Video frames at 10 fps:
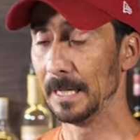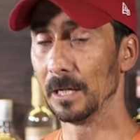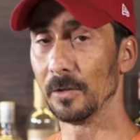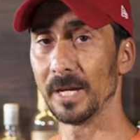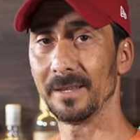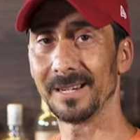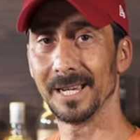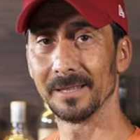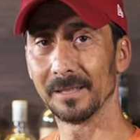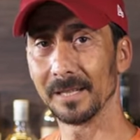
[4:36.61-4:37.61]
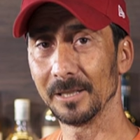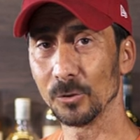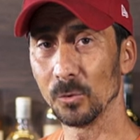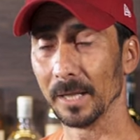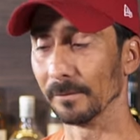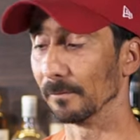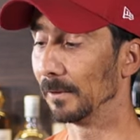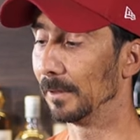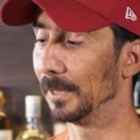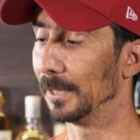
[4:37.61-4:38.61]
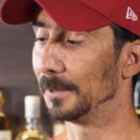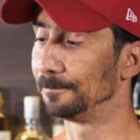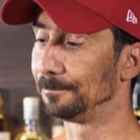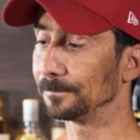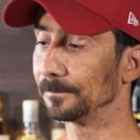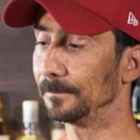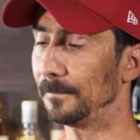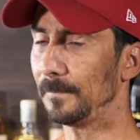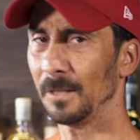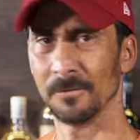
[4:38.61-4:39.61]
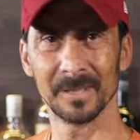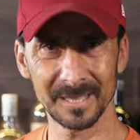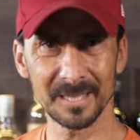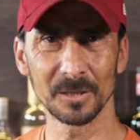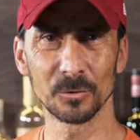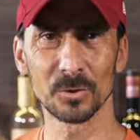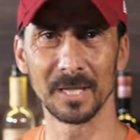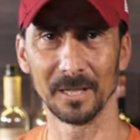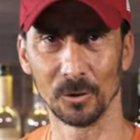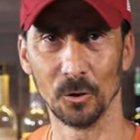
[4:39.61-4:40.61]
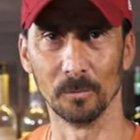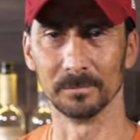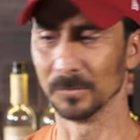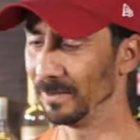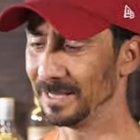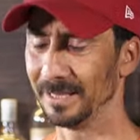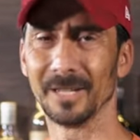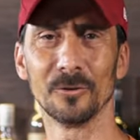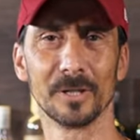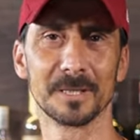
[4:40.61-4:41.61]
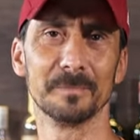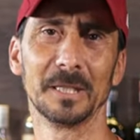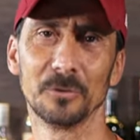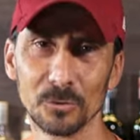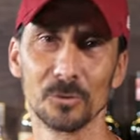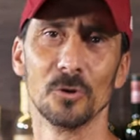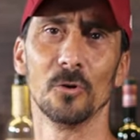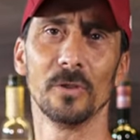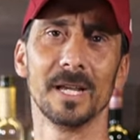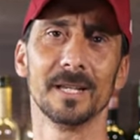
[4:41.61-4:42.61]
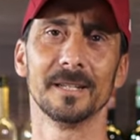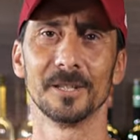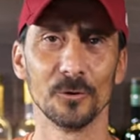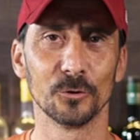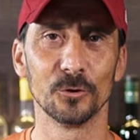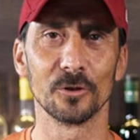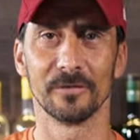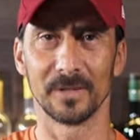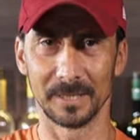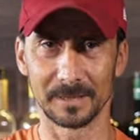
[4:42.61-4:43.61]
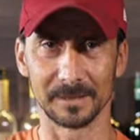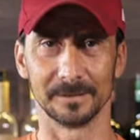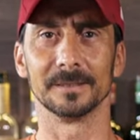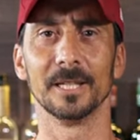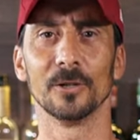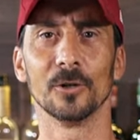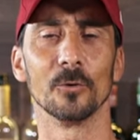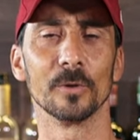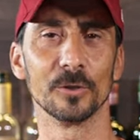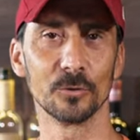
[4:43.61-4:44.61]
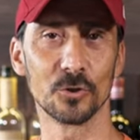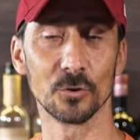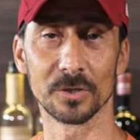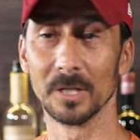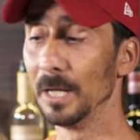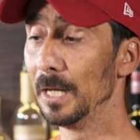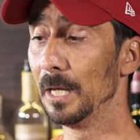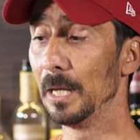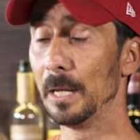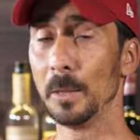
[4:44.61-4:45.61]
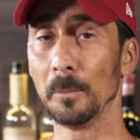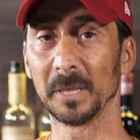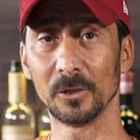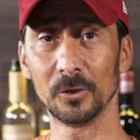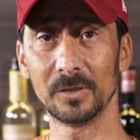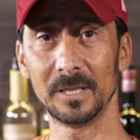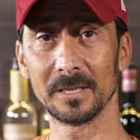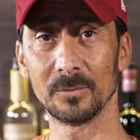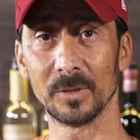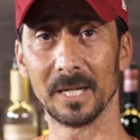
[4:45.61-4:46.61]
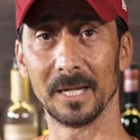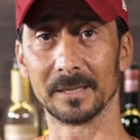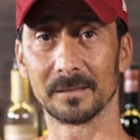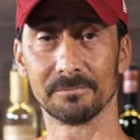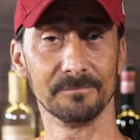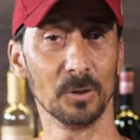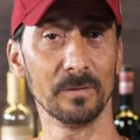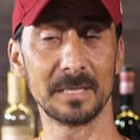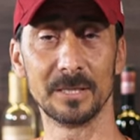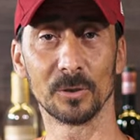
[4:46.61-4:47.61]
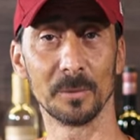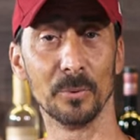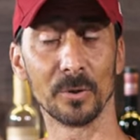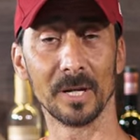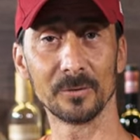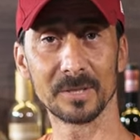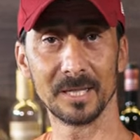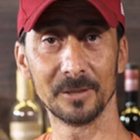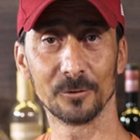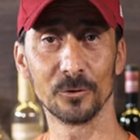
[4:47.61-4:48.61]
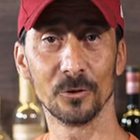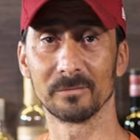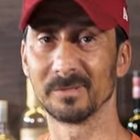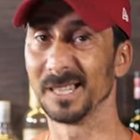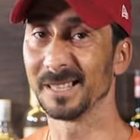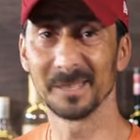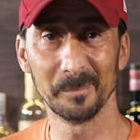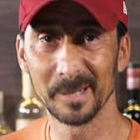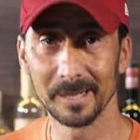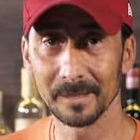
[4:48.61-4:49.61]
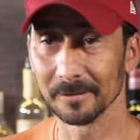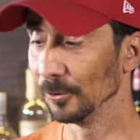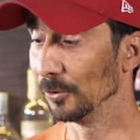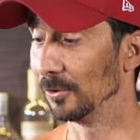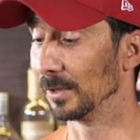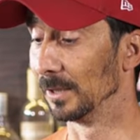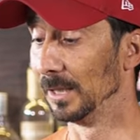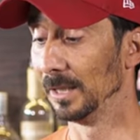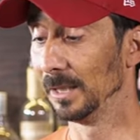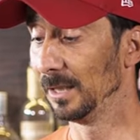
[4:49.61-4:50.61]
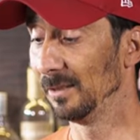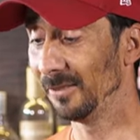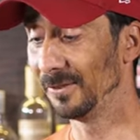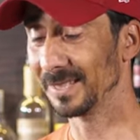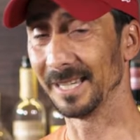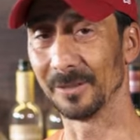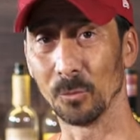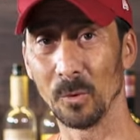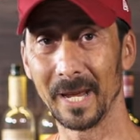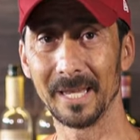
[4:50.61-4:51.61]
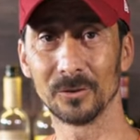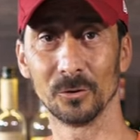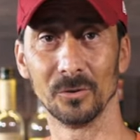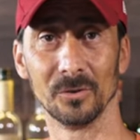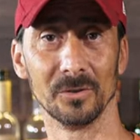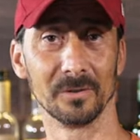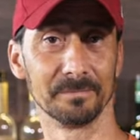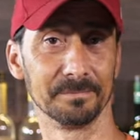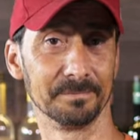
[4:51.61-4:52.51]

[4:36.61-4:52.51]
On the other hand, the retro one, fantastic to stay at home. Obviously, I don't expect you to go there and go to your friends and there you go, we do juice. But the good things with that, it's obviously you can pour outside on your garden bar, or even if it's get wet or